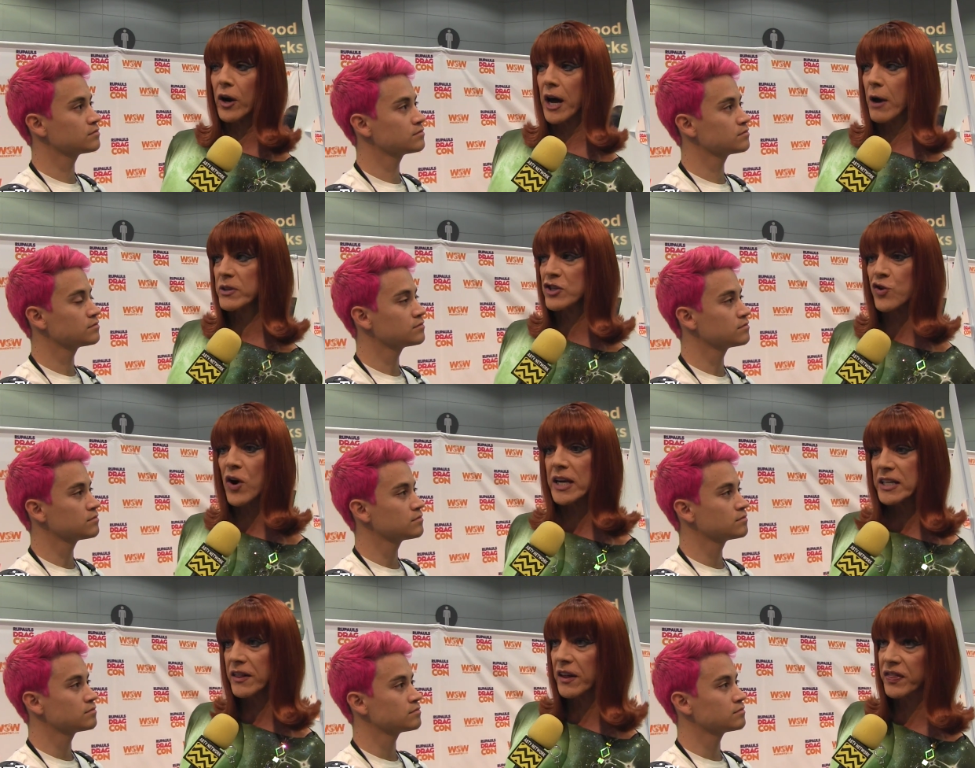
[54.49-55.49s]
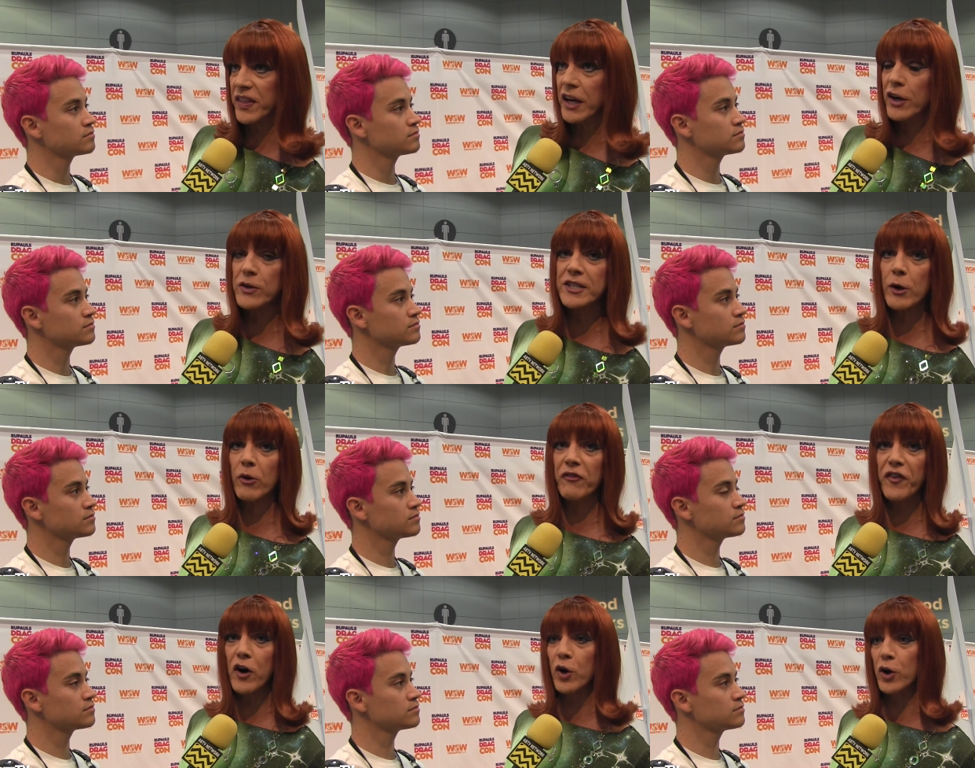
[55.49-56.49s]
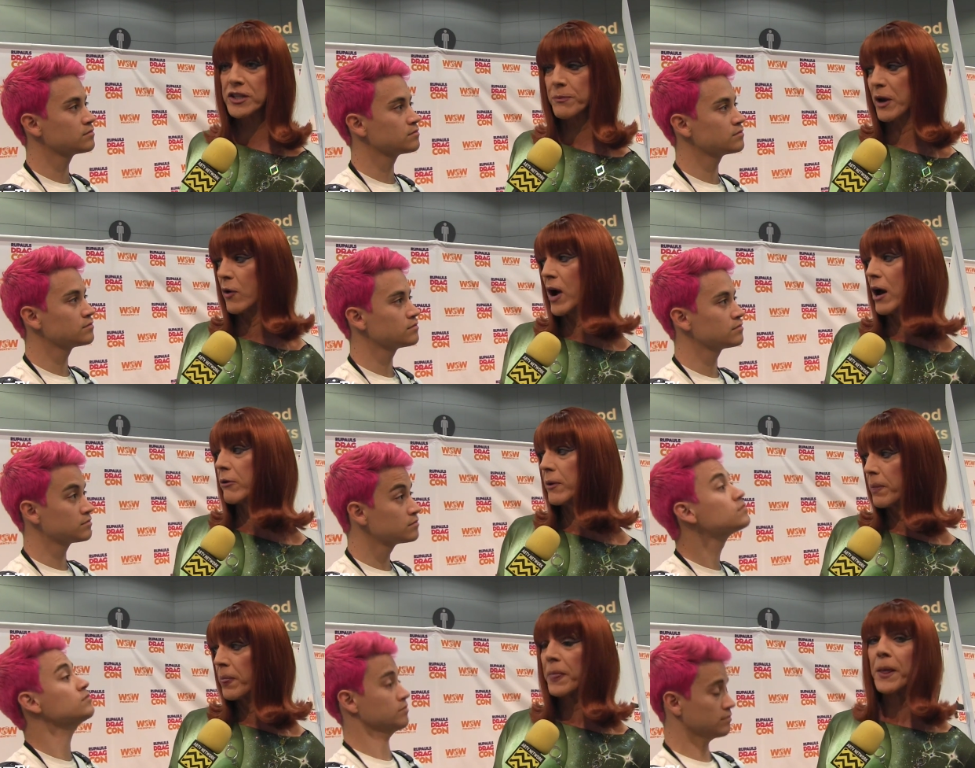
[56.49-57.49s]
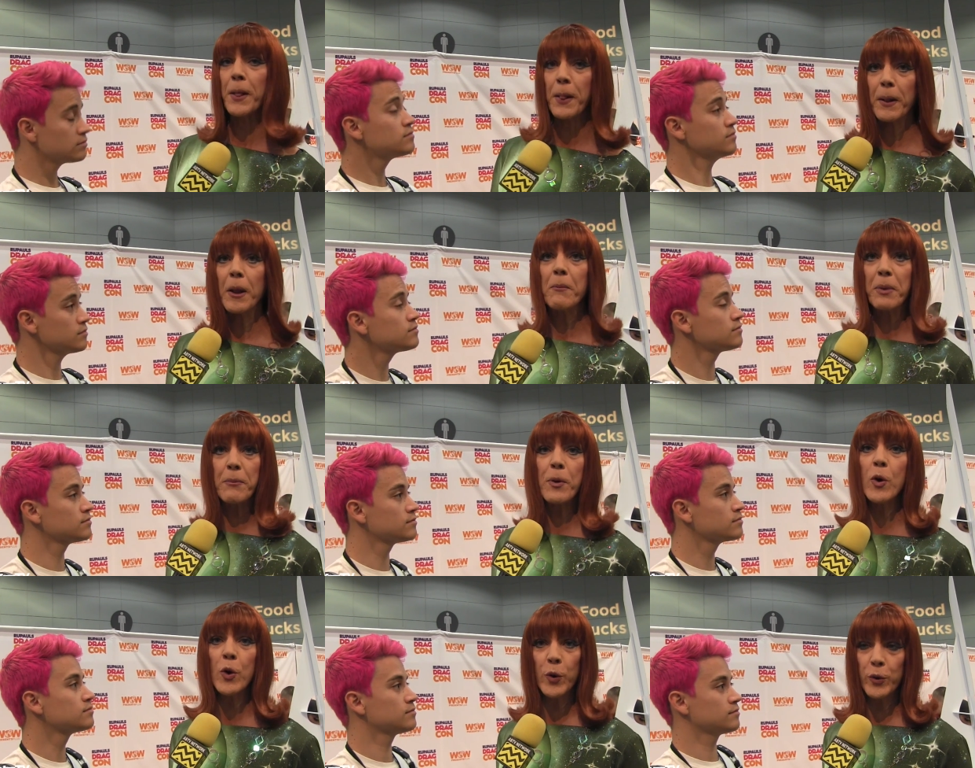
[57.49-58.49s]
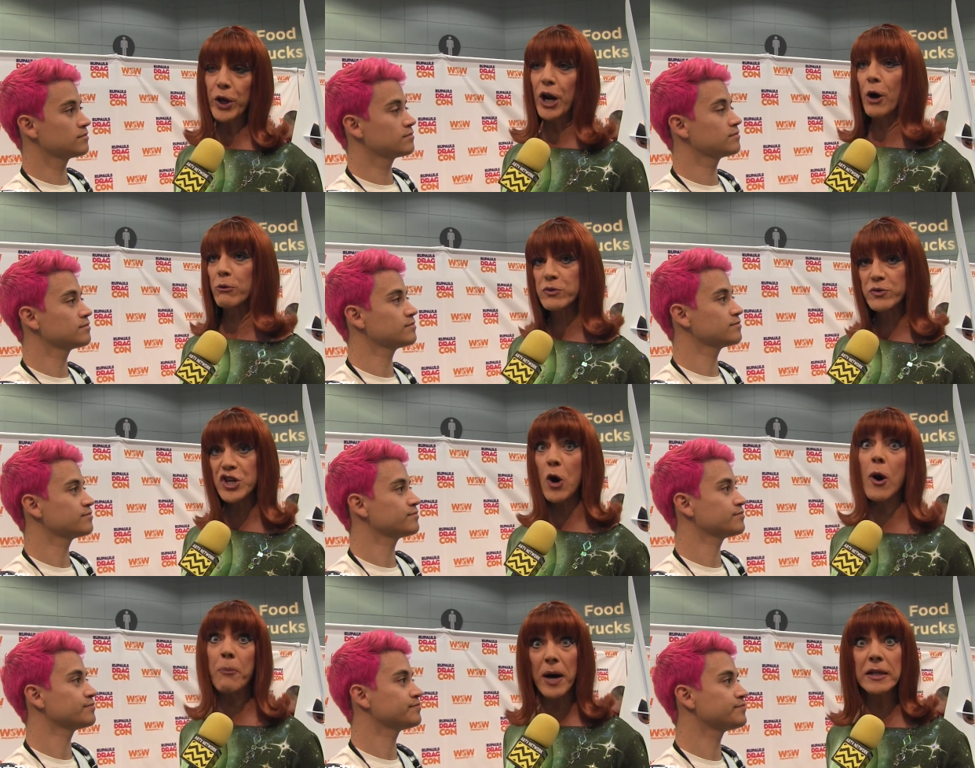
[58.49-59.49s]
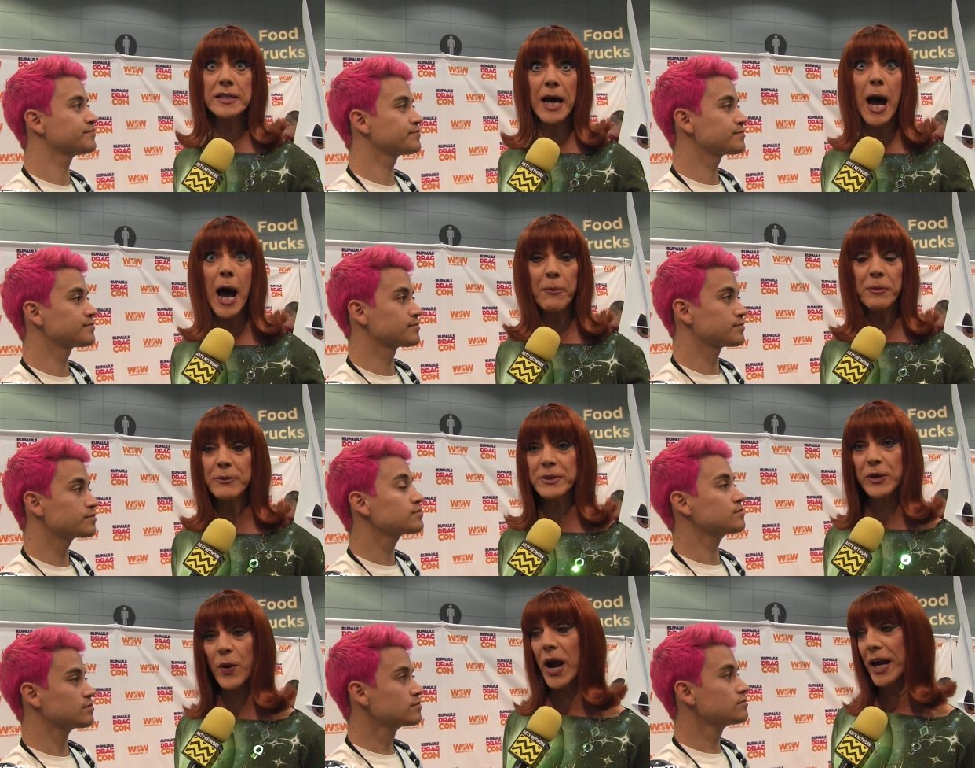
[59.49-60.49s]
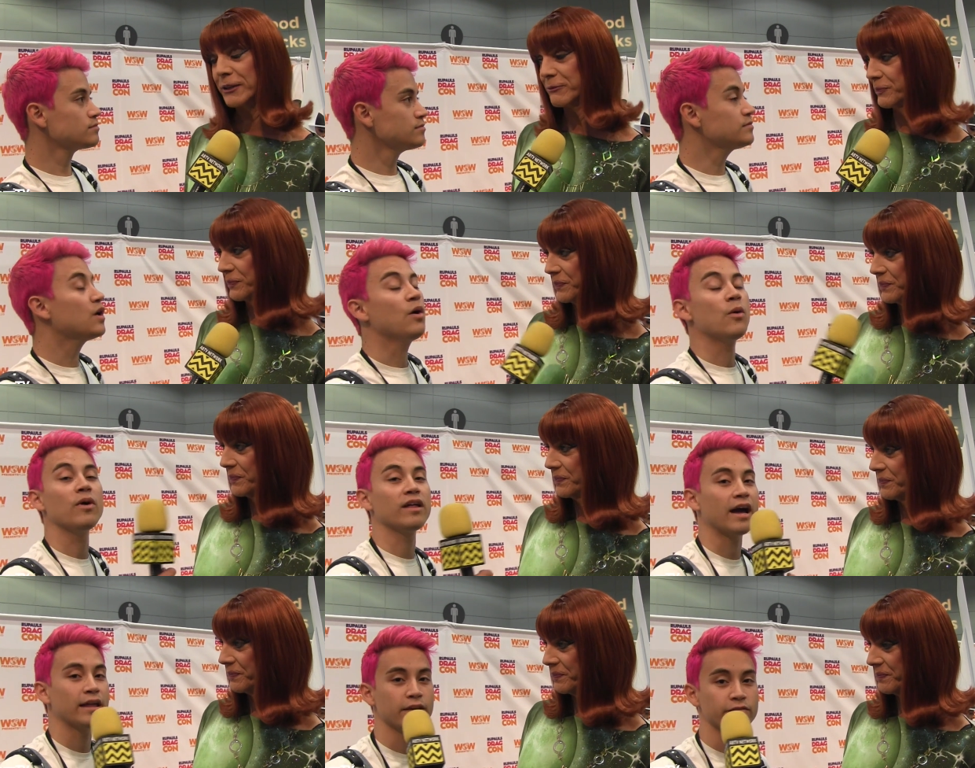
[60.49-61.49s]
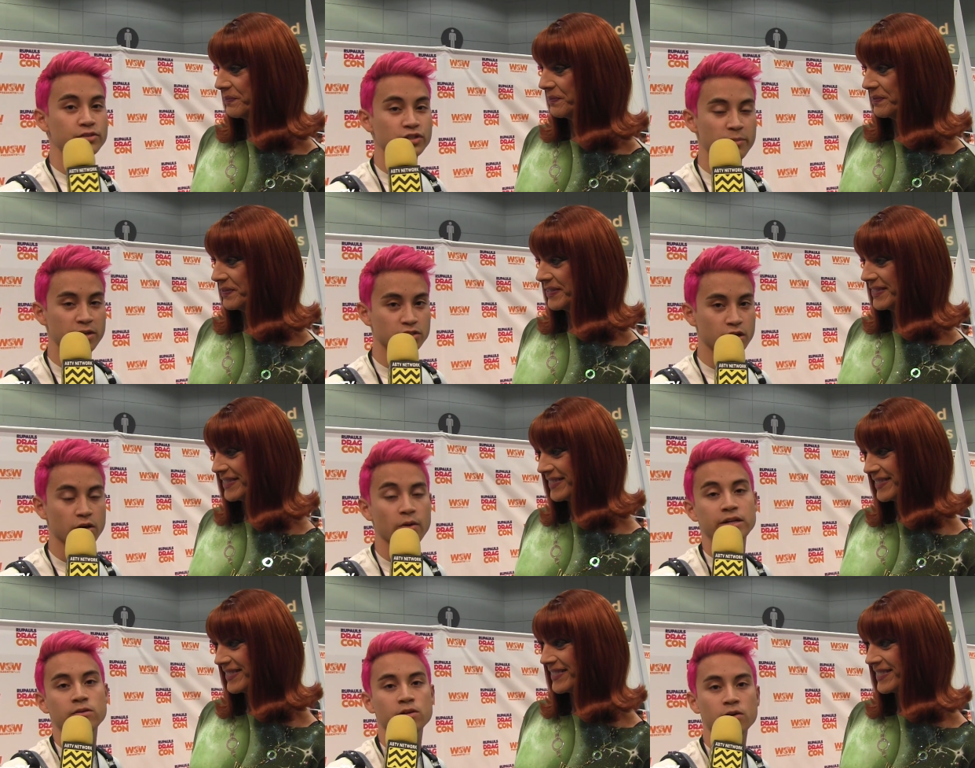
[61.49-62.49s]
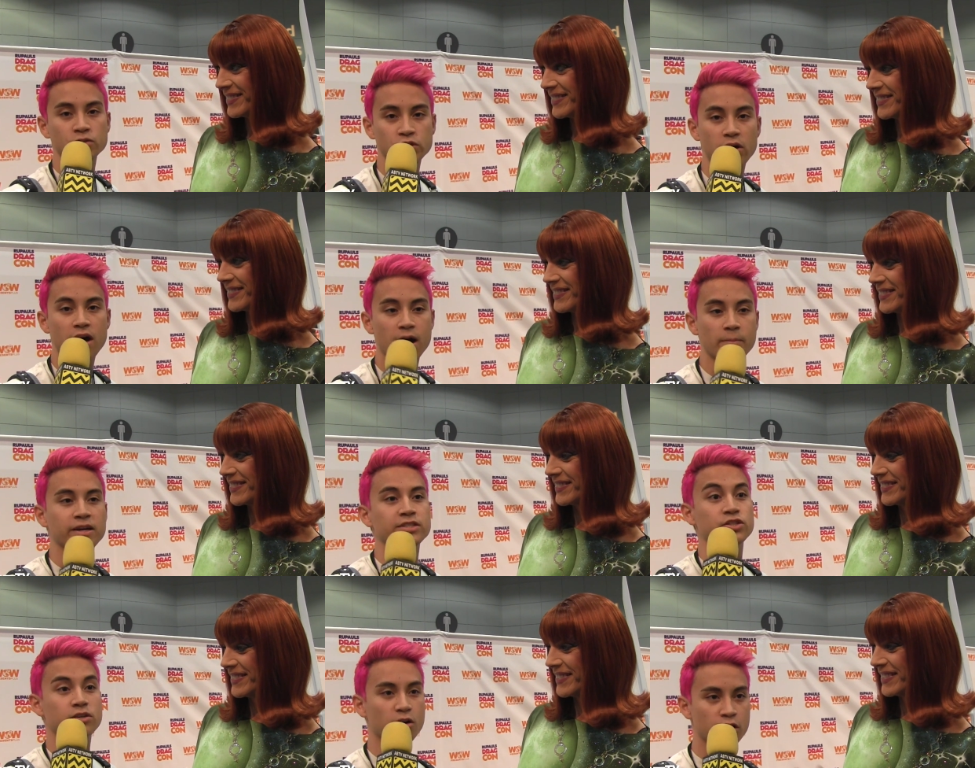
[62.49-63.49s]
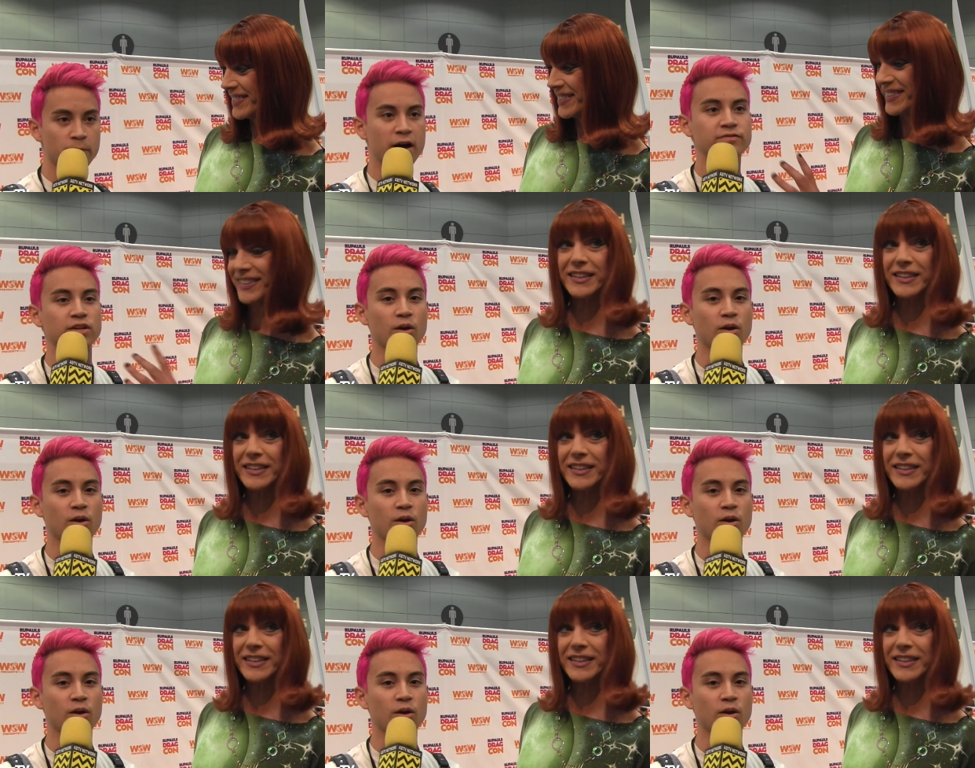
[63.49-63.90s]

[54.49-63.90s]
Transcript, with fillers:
Speaker 1: And I was trained in the theater, so it felt good to be around people who, you know, show up on time.
Speaker 2: It was great. Well, I love you so much, Coco. I don't want to hold you up because your Coco Puffs